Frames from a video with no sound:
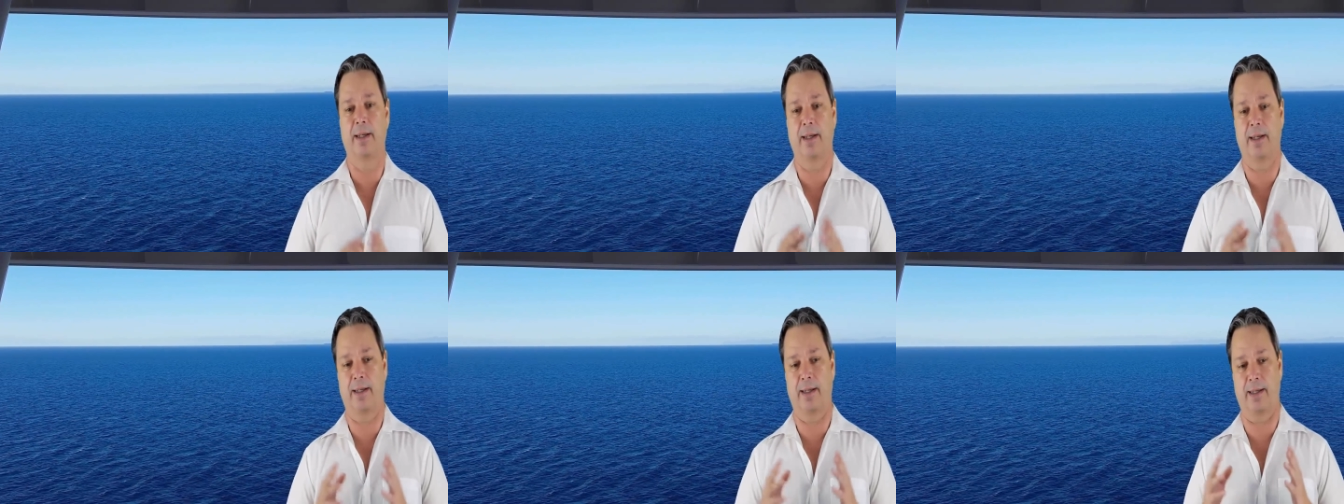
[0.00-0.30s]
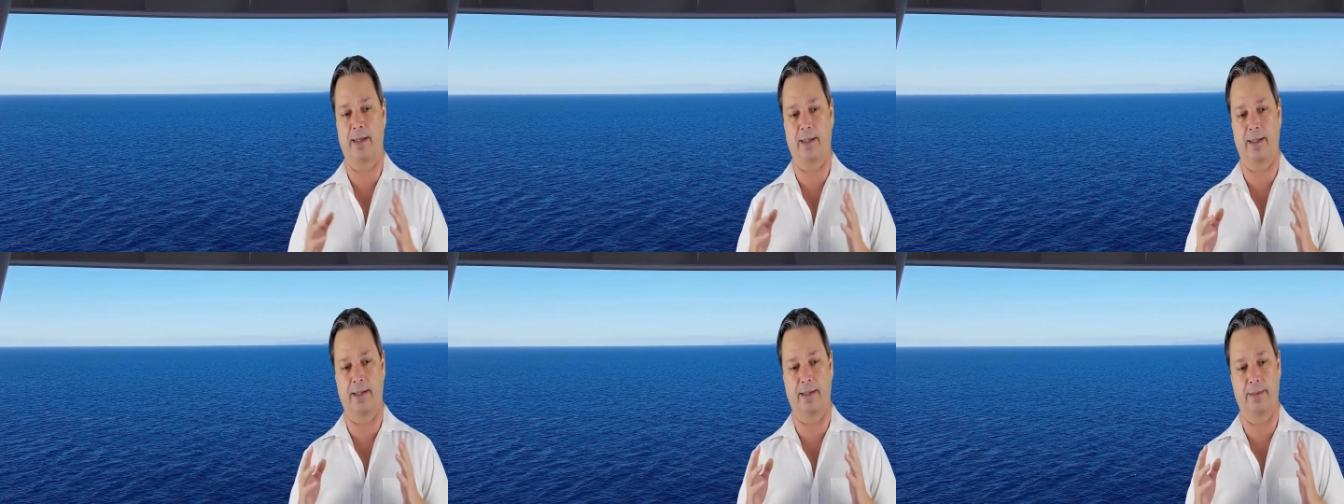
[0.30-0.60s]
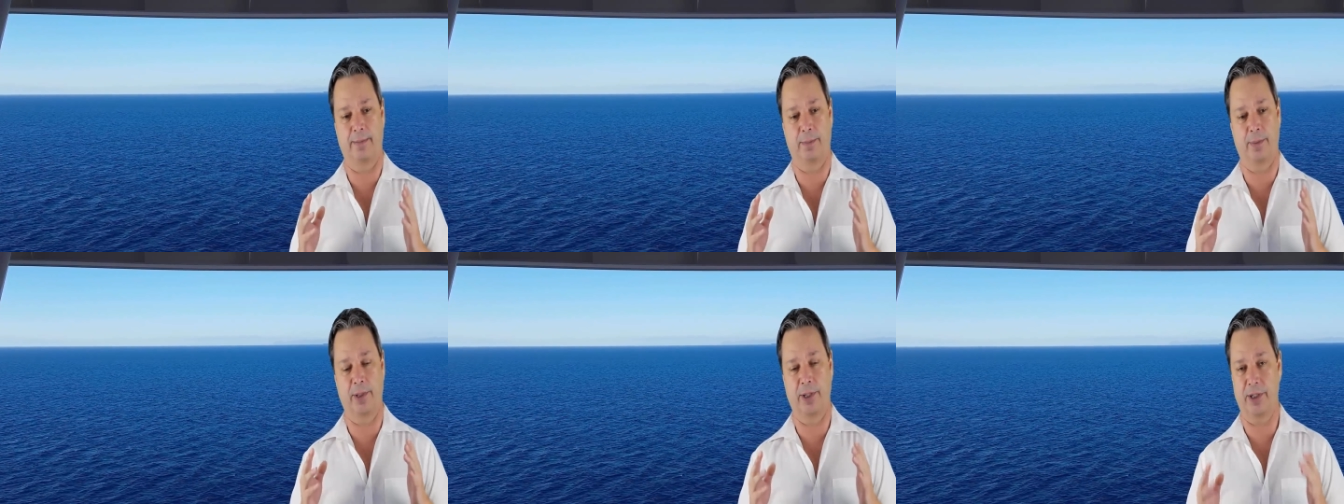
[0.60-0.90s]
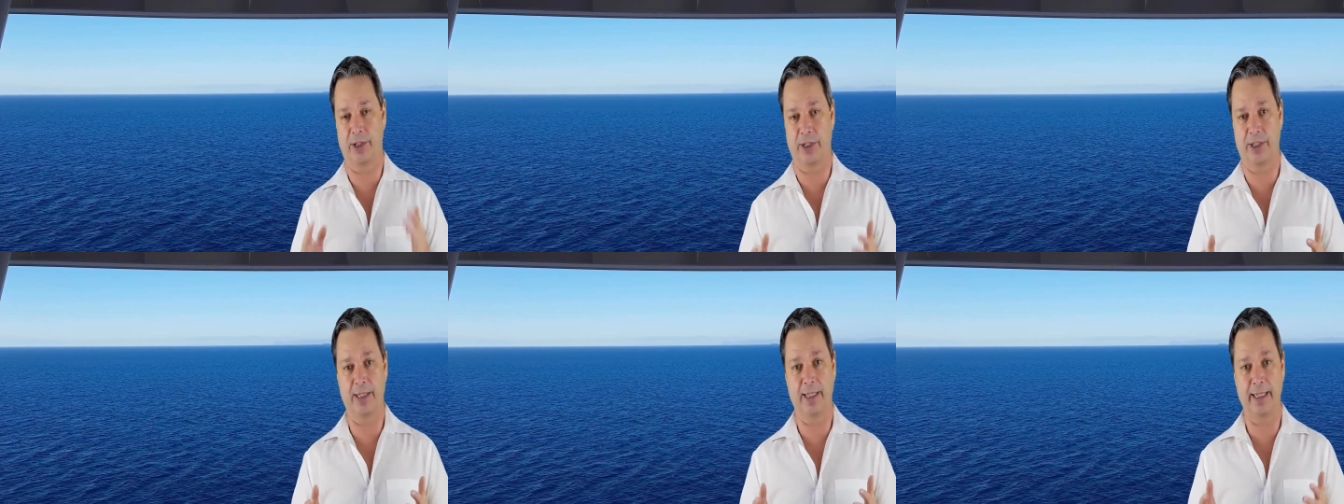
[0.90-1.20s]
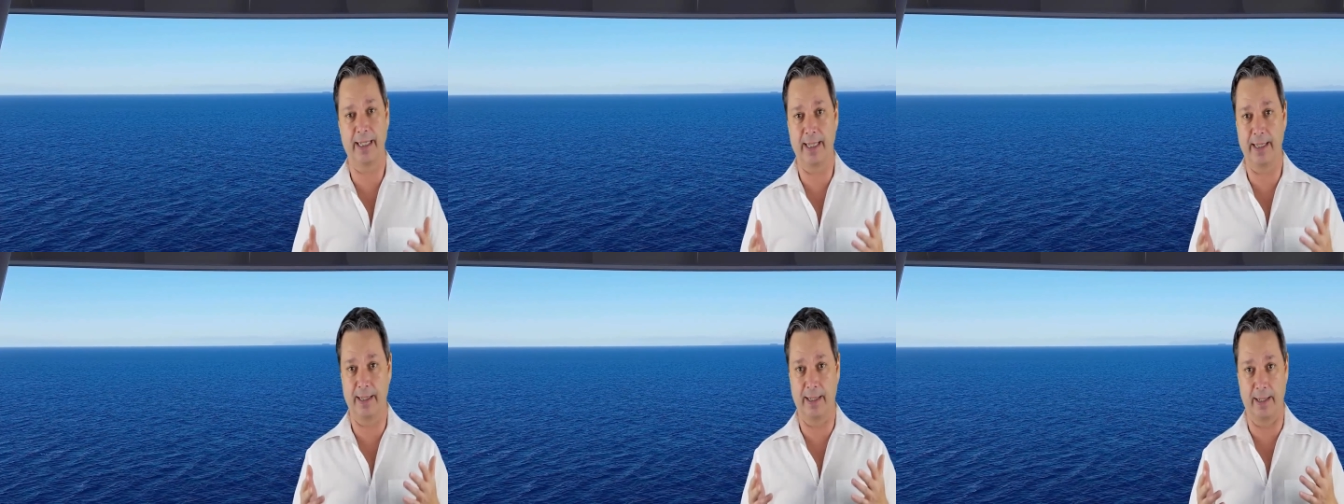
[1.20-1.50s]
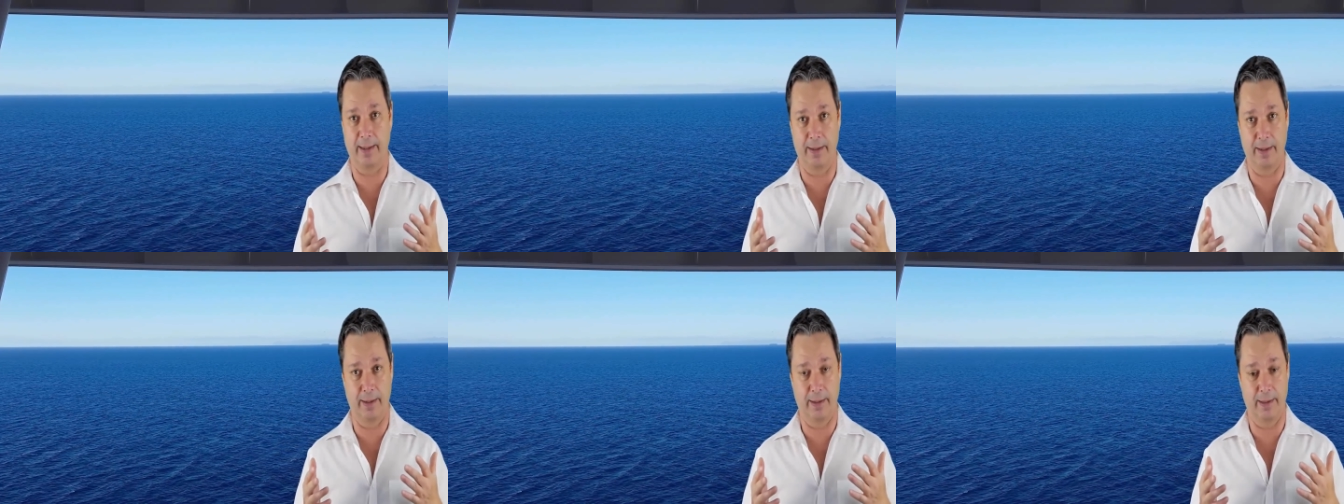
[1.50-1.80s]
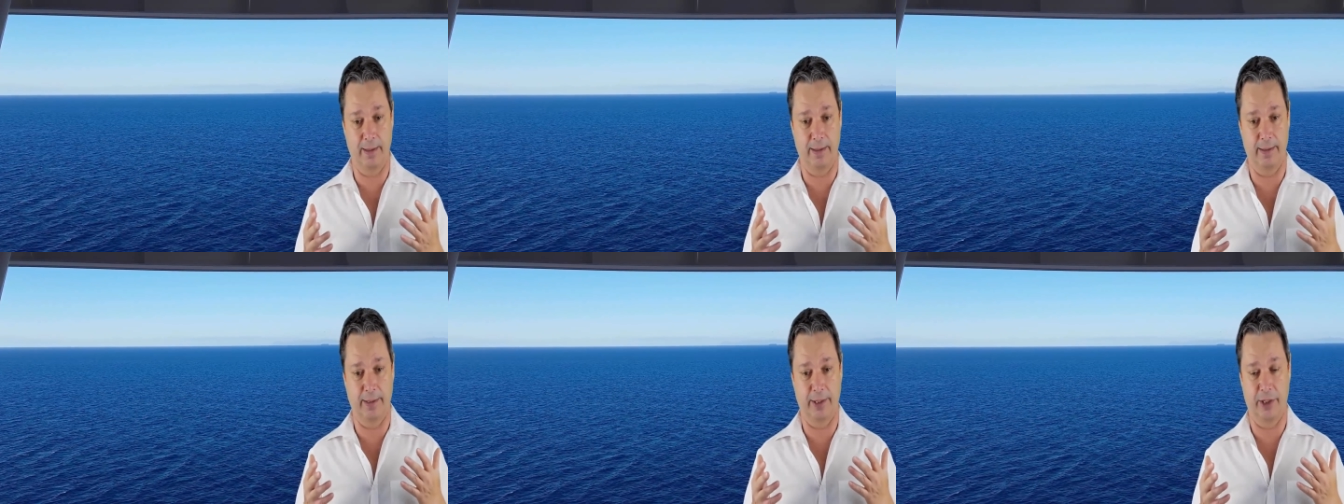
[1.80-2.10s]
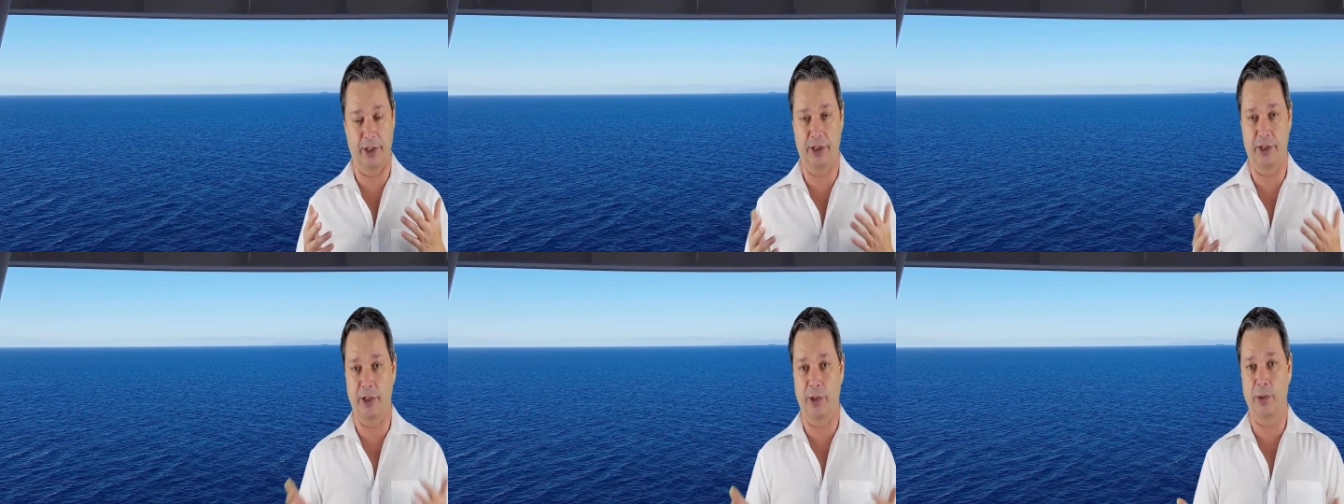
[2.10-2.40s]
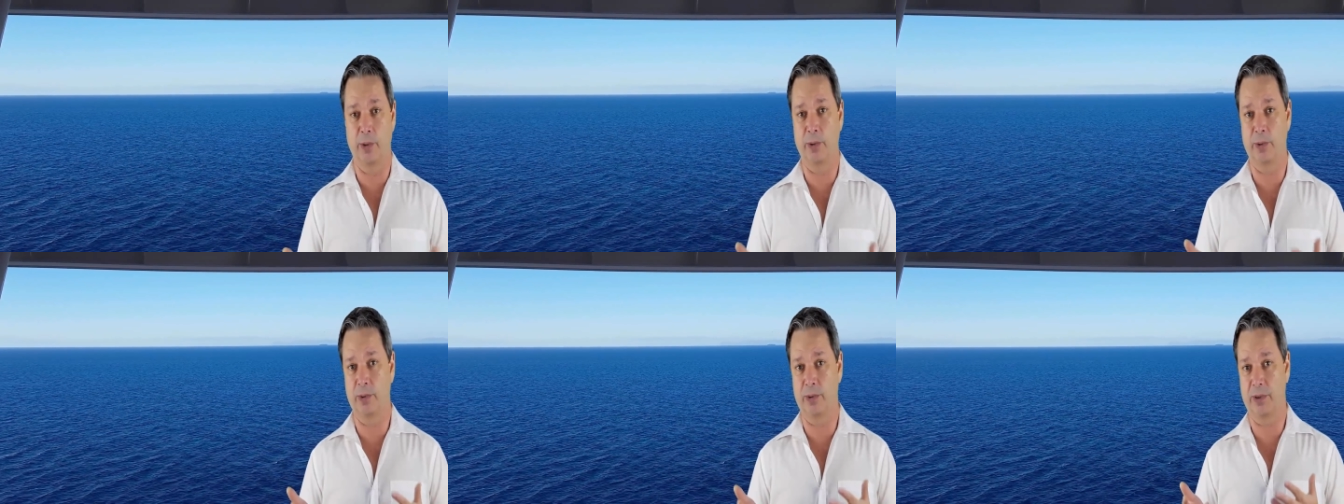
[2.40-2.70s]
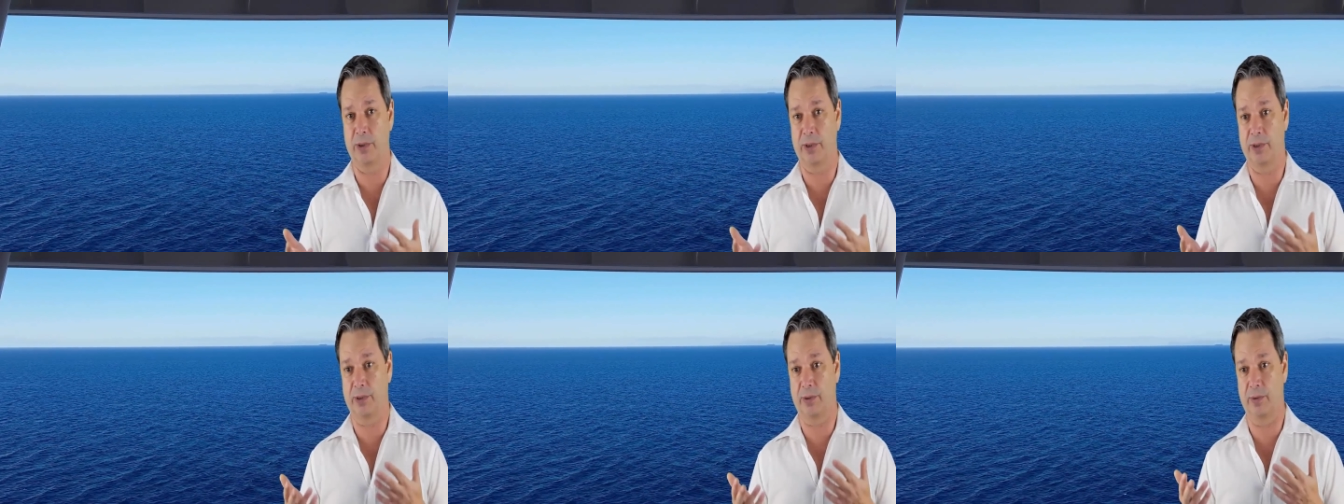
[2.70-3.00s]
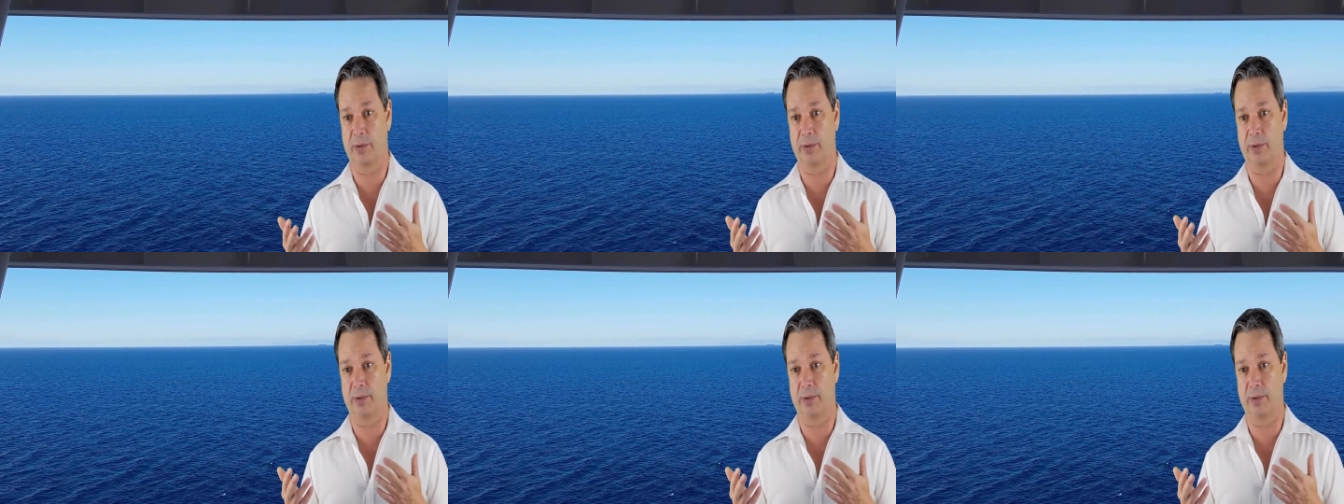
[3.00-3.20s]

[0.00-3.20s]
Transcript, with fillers: Uh, personally, the shows,